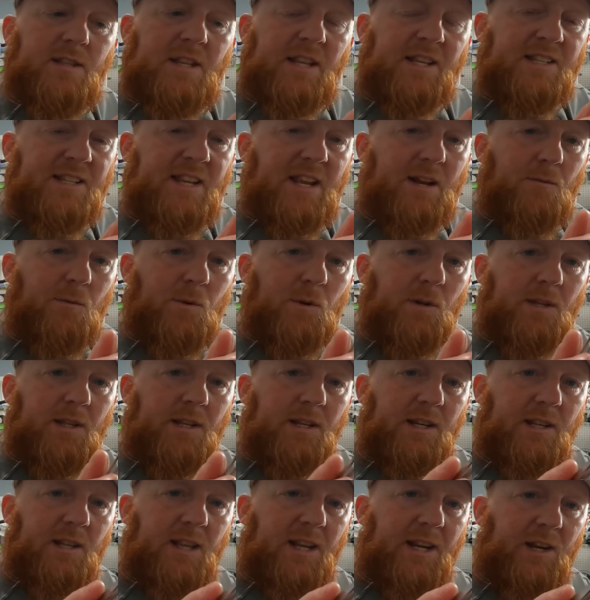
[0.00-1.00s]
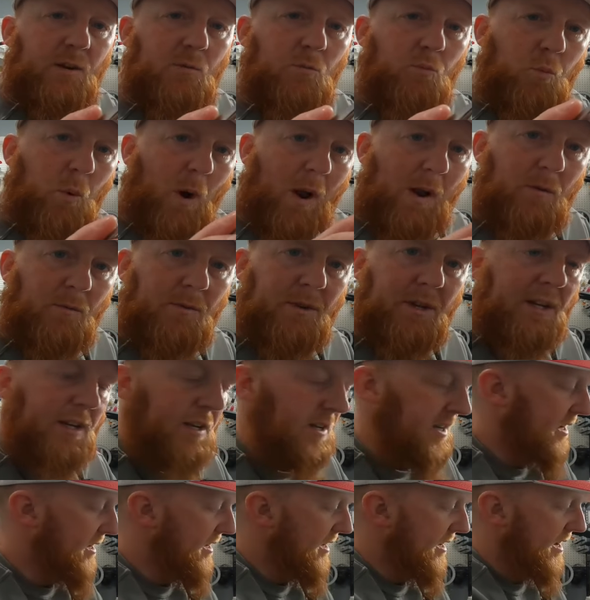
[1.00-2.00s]
that's not really like
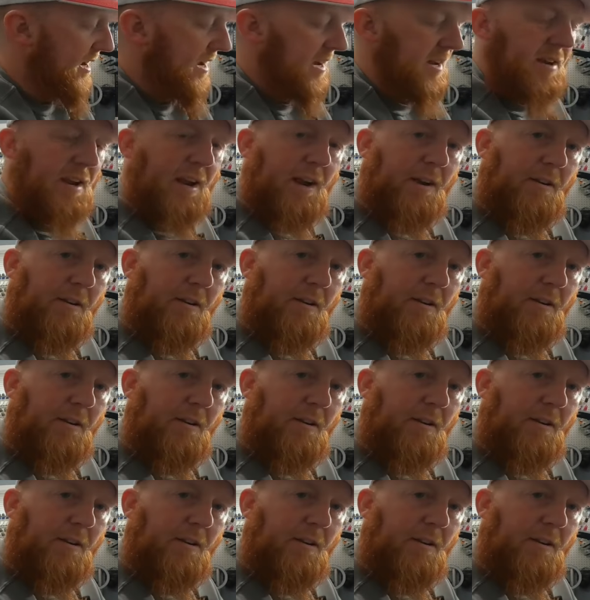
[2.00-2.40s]
rounded in, in